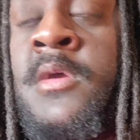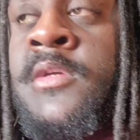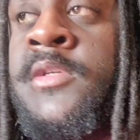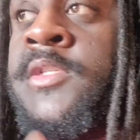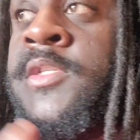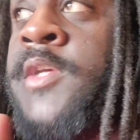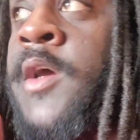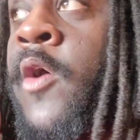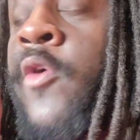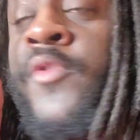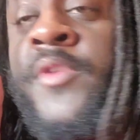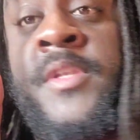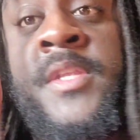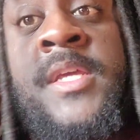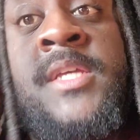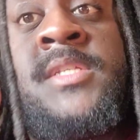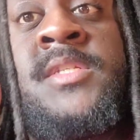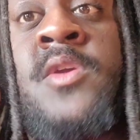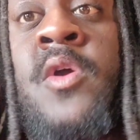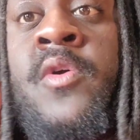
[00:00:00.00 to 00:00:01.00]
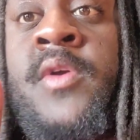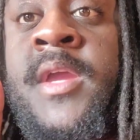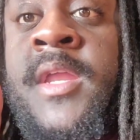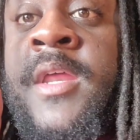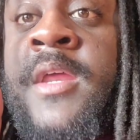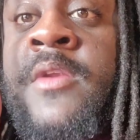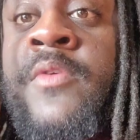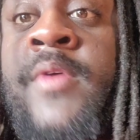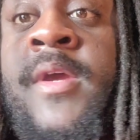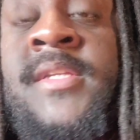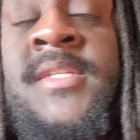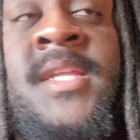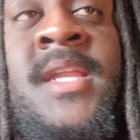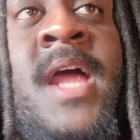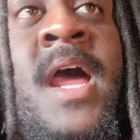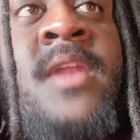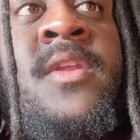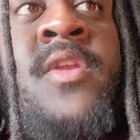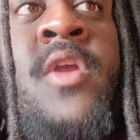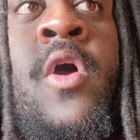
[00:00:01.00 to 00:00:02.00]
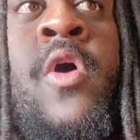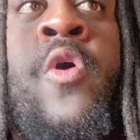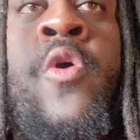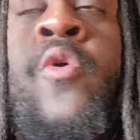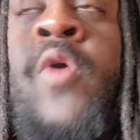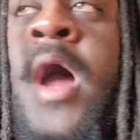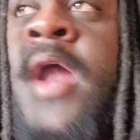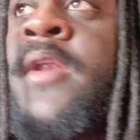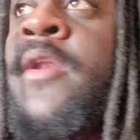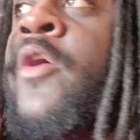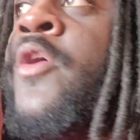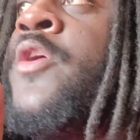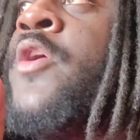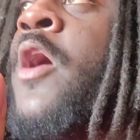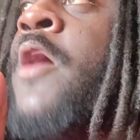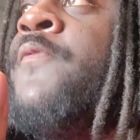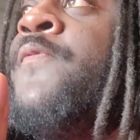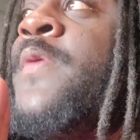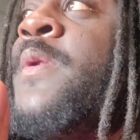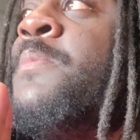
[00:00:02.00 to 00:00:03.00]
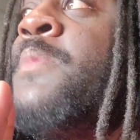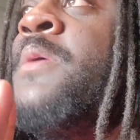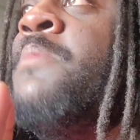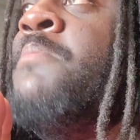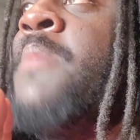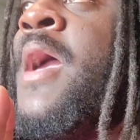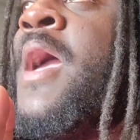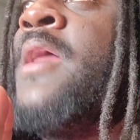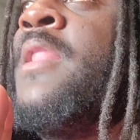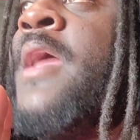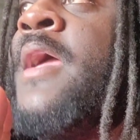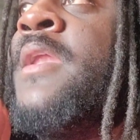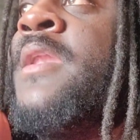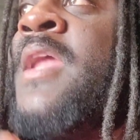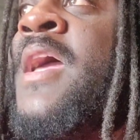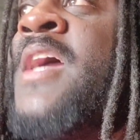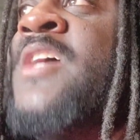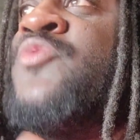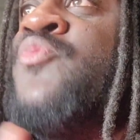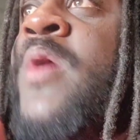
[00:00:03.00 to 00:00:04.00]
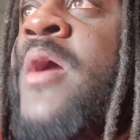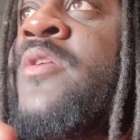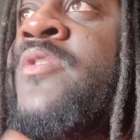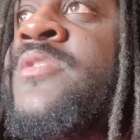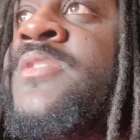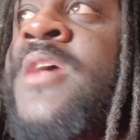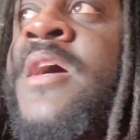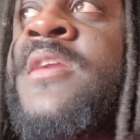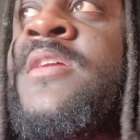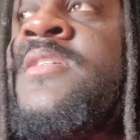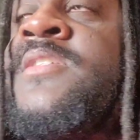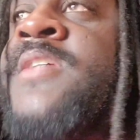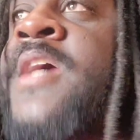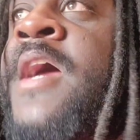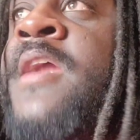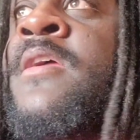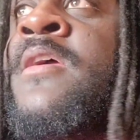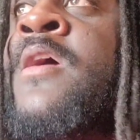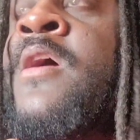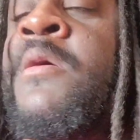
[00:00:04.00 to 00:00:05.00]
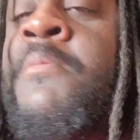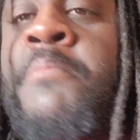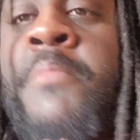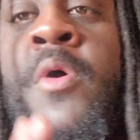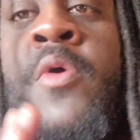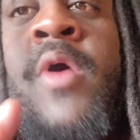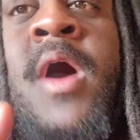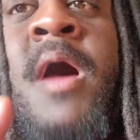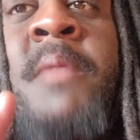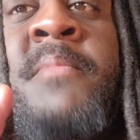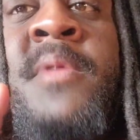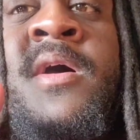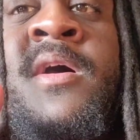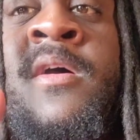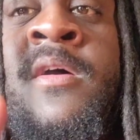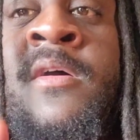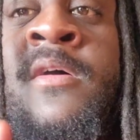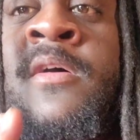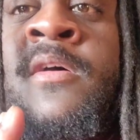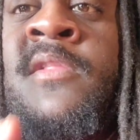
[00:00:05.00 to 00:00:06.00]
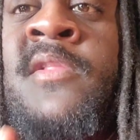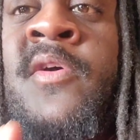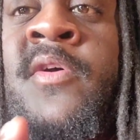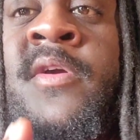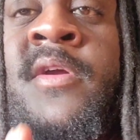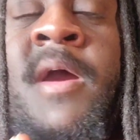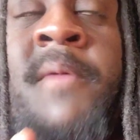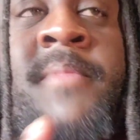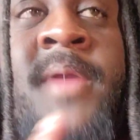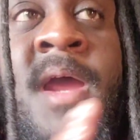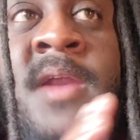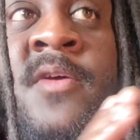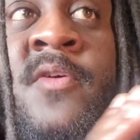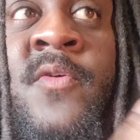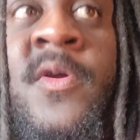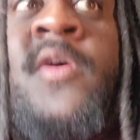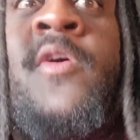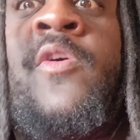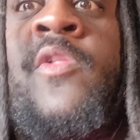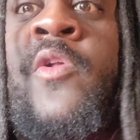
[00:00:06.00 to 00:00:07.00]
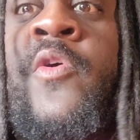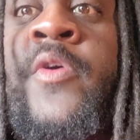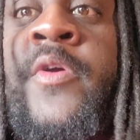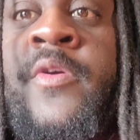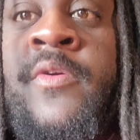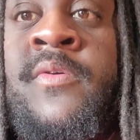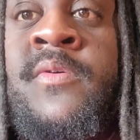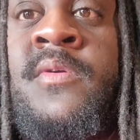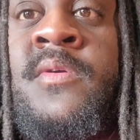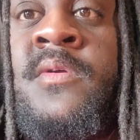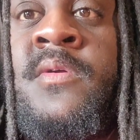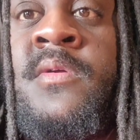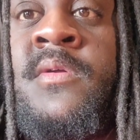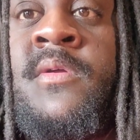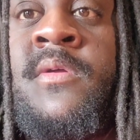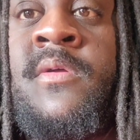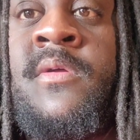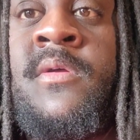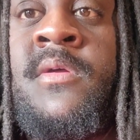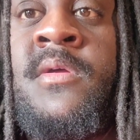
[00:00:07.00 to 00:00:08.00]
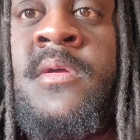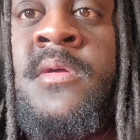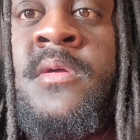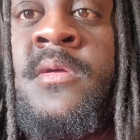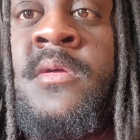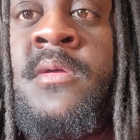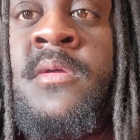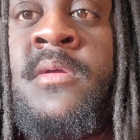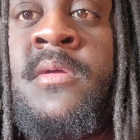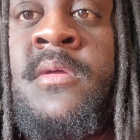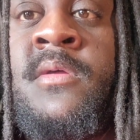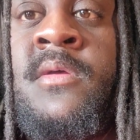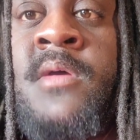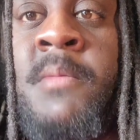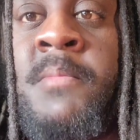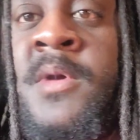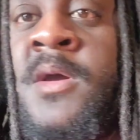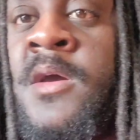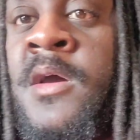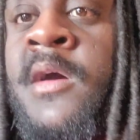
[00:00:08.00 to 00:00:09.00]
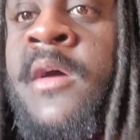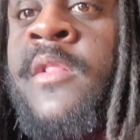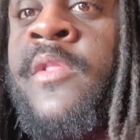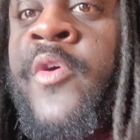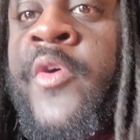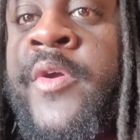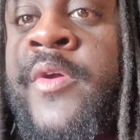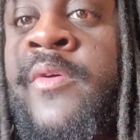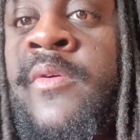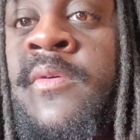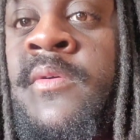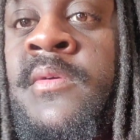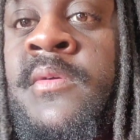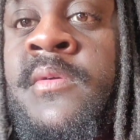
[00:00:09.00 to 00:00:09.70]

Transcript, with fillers: So this gonna get interesting. I know, I know y'all finna be mad like Nash. Why do you sound excited, bro? I'm a hood lawyer. I'm not a real lawyer. I'm a hood lawyer.